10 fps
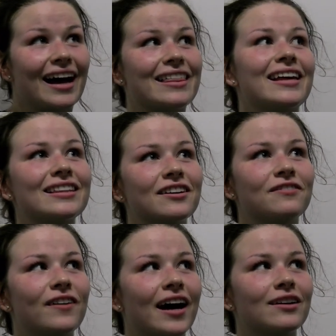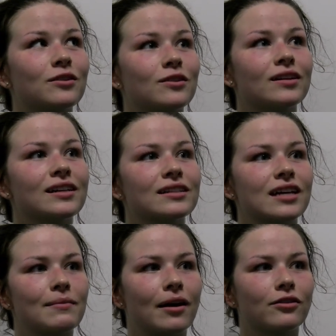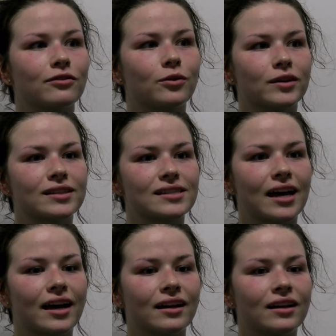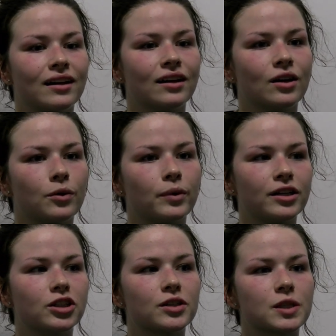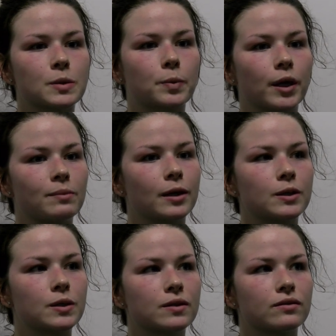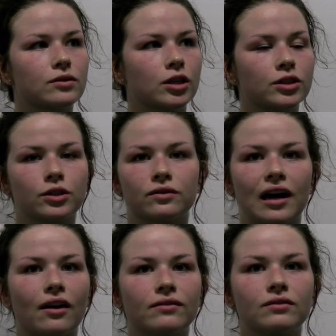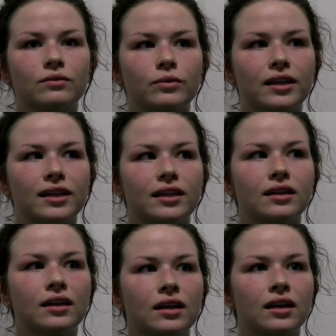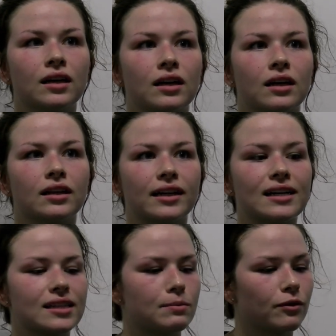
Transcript: I think the final timeout in the fourth set, we just pretty much turned it around. We like I said